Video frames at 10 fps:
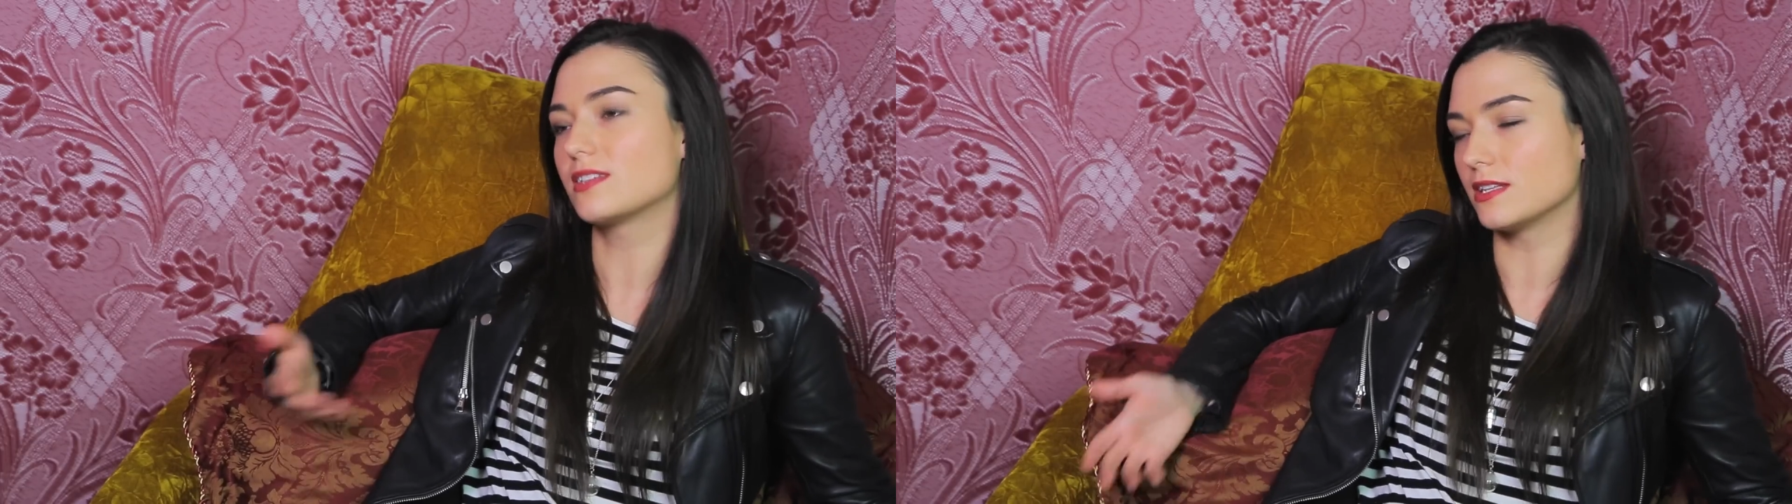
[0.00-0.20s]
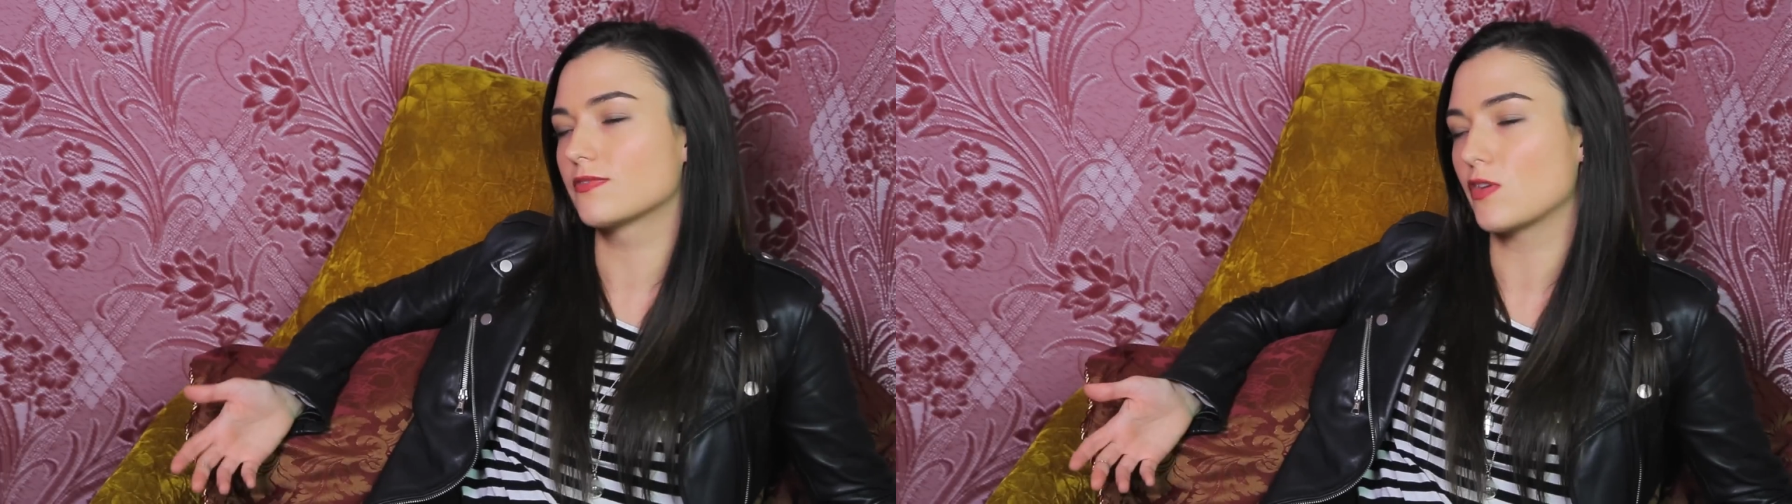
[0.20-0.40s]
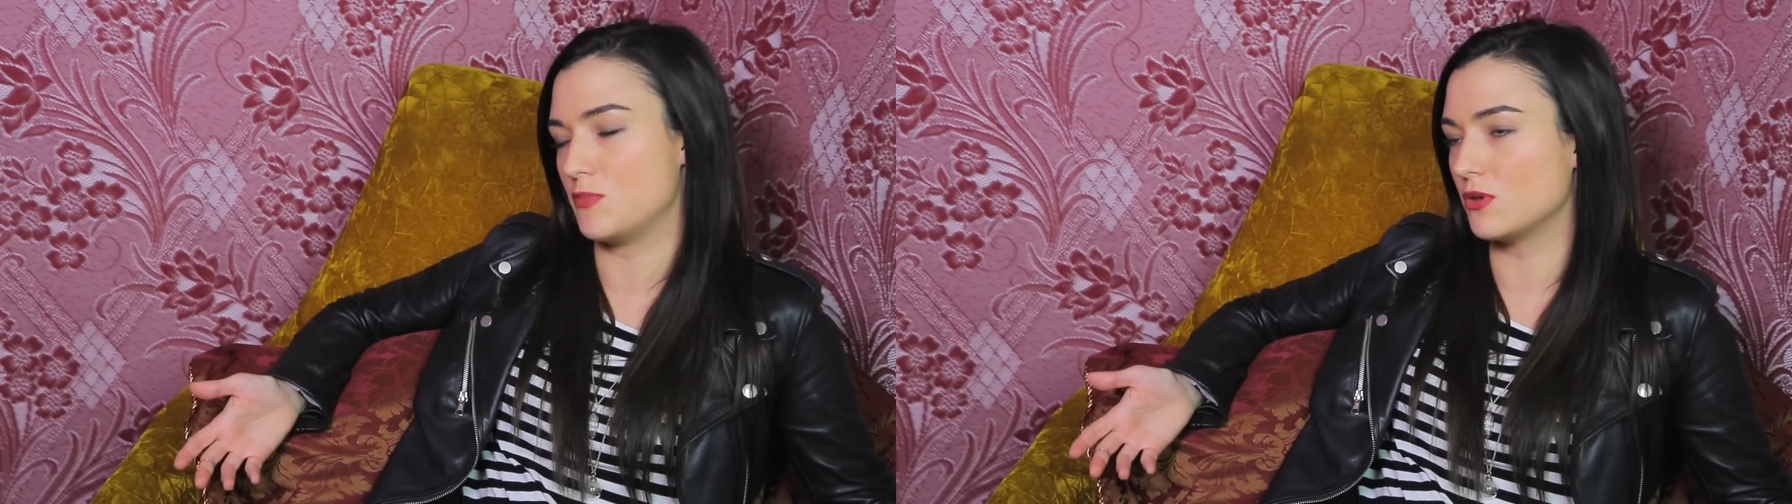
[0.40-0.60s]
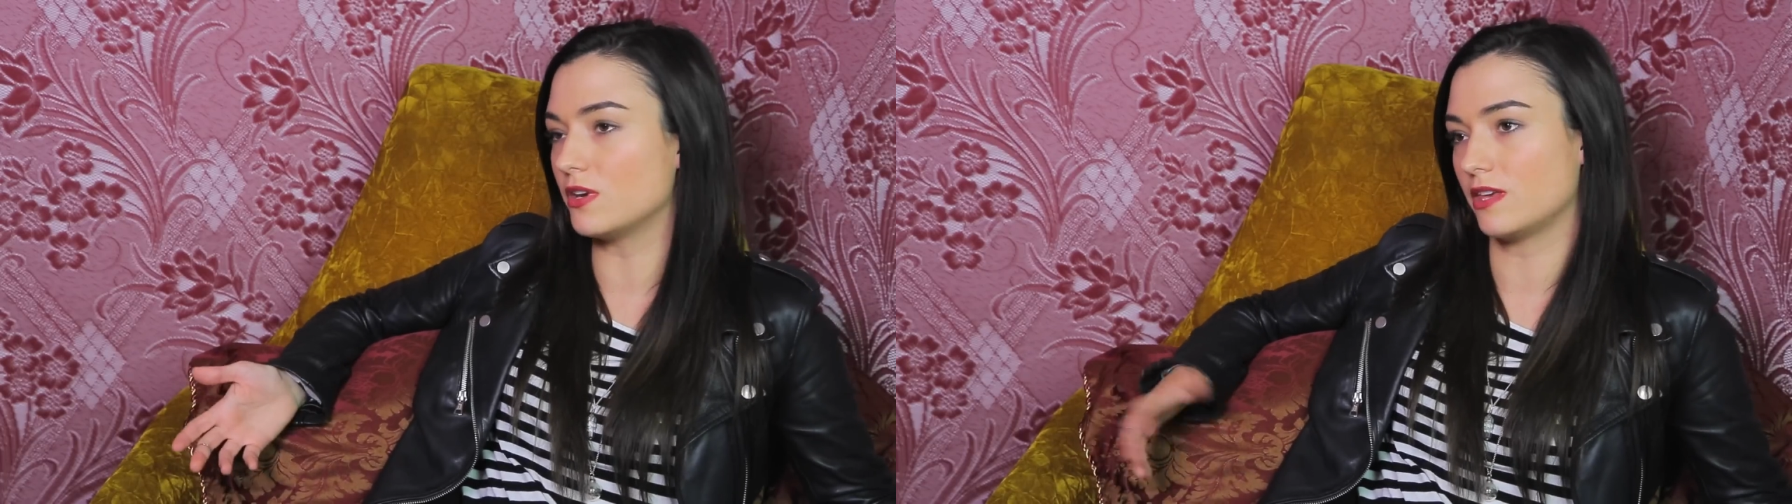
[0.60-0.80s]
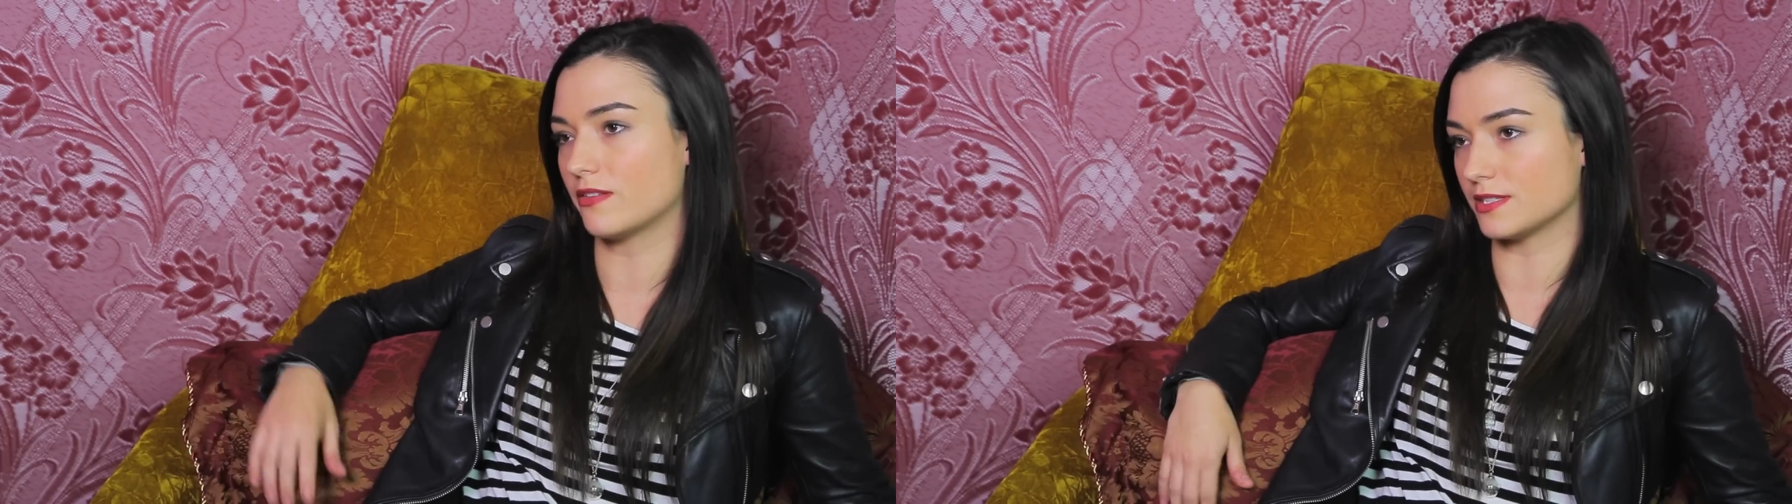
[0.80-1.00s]
the sense of
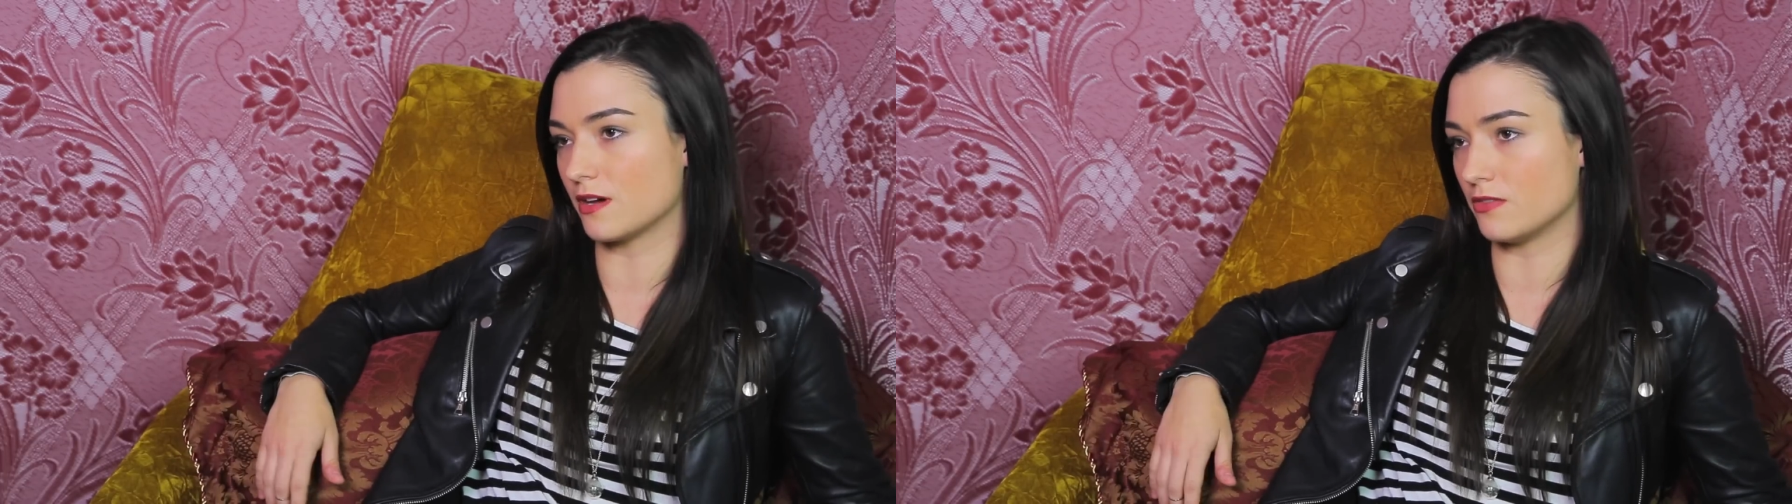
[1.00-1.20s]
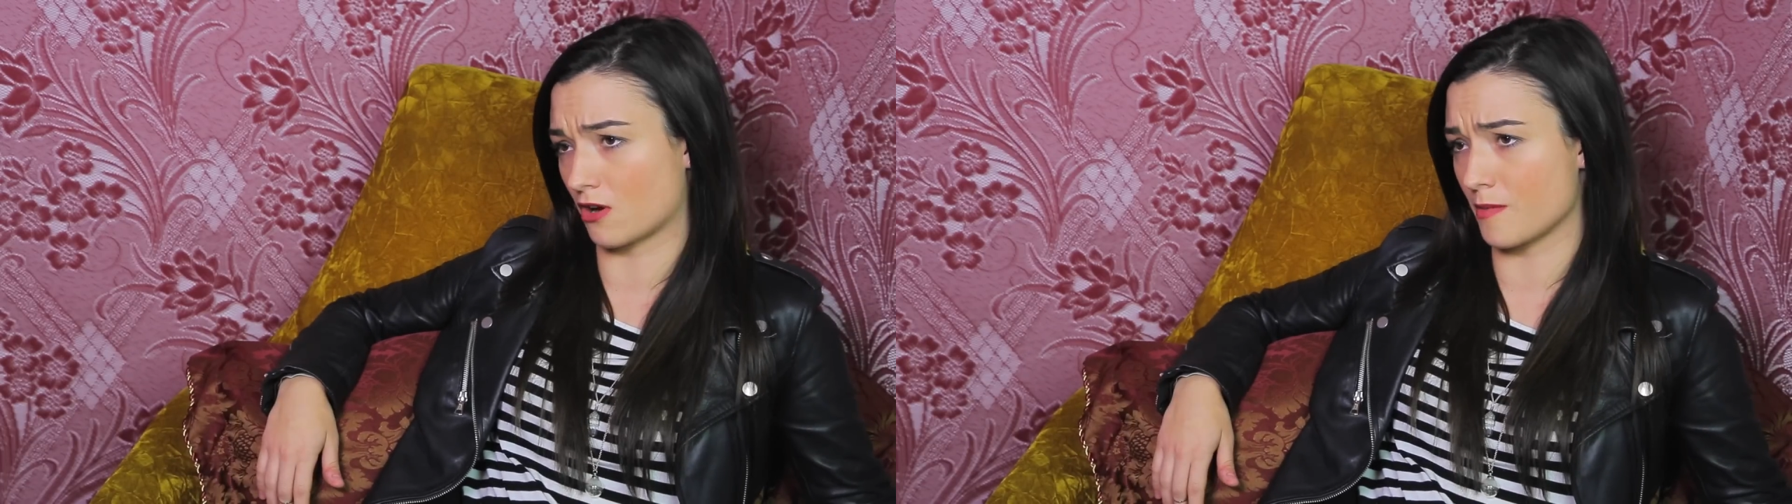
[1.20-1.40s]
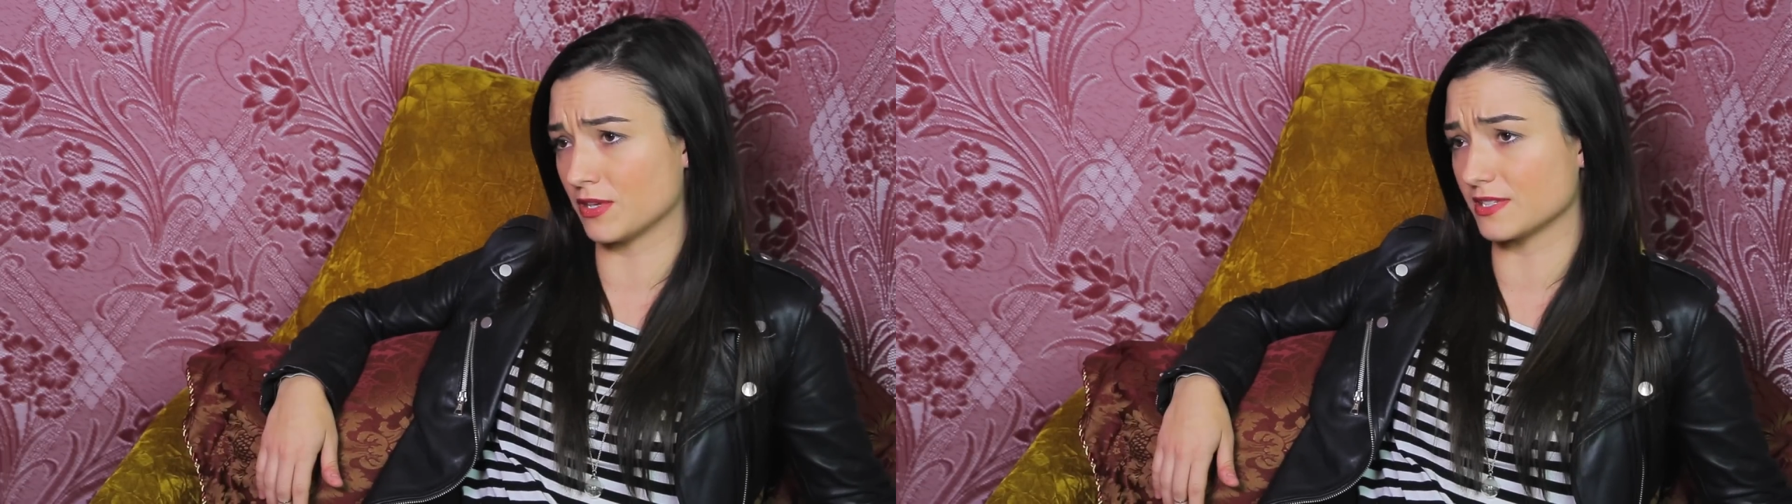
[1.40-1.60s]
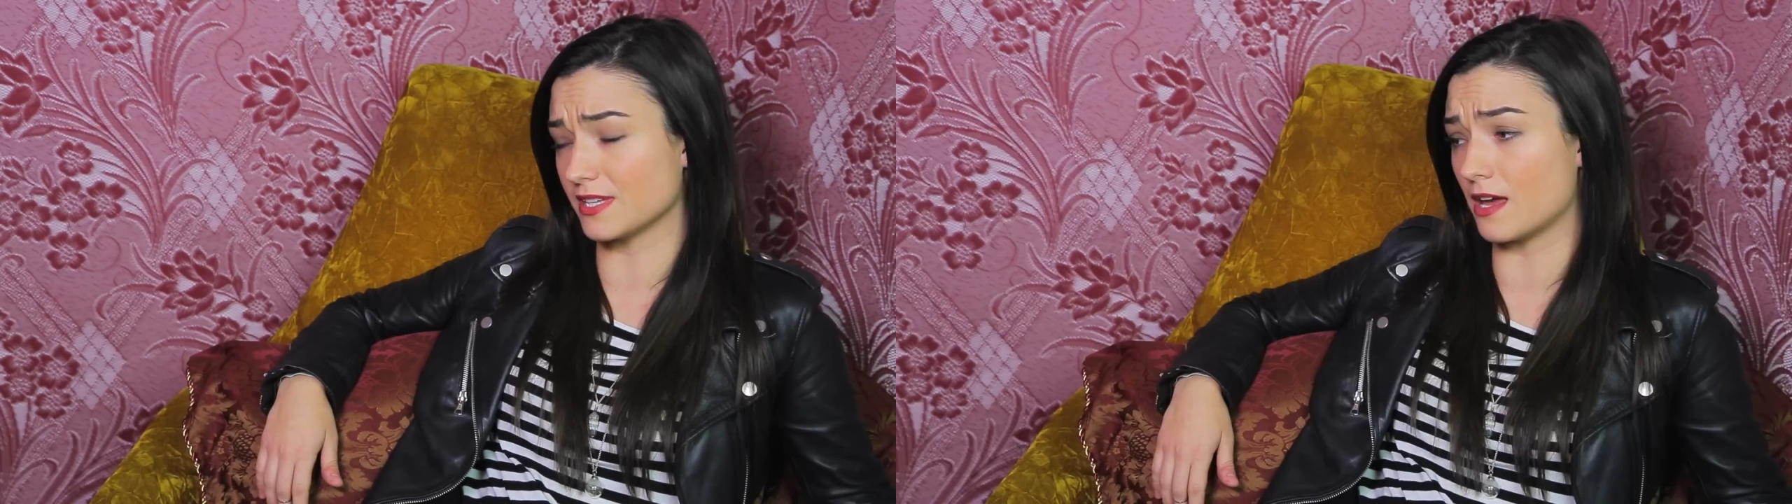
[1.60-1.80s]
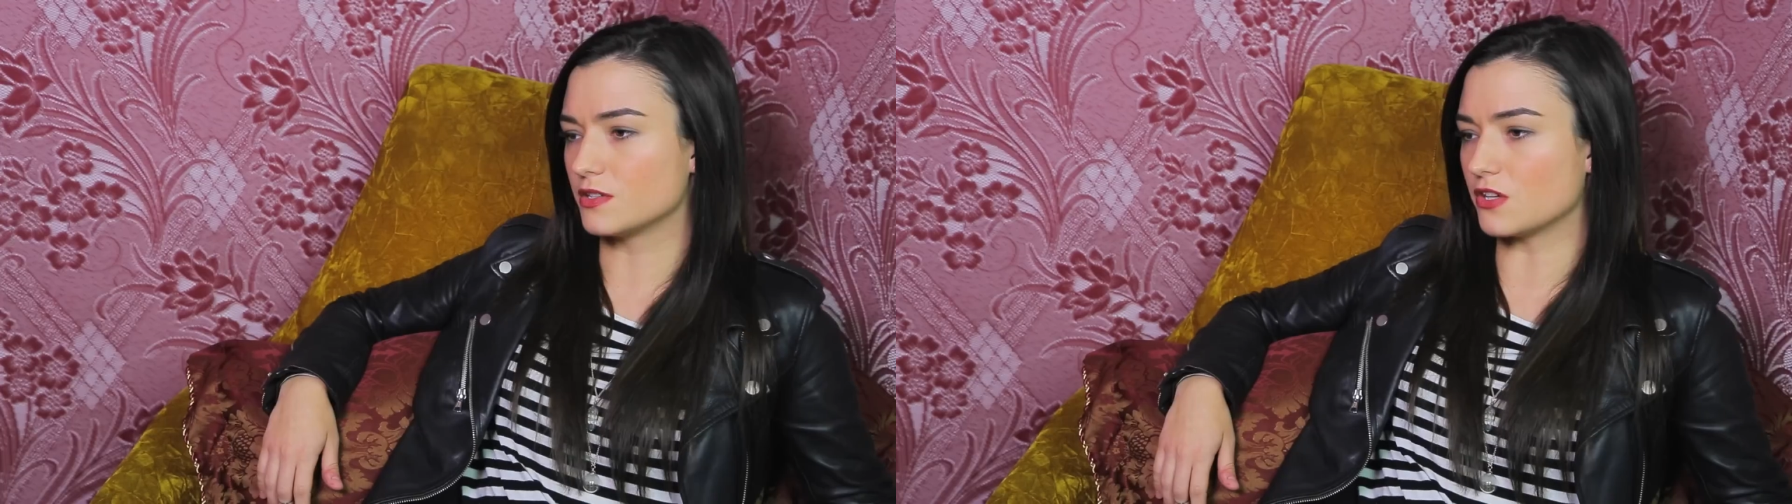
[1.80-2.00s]
community that's on the Carmilla set.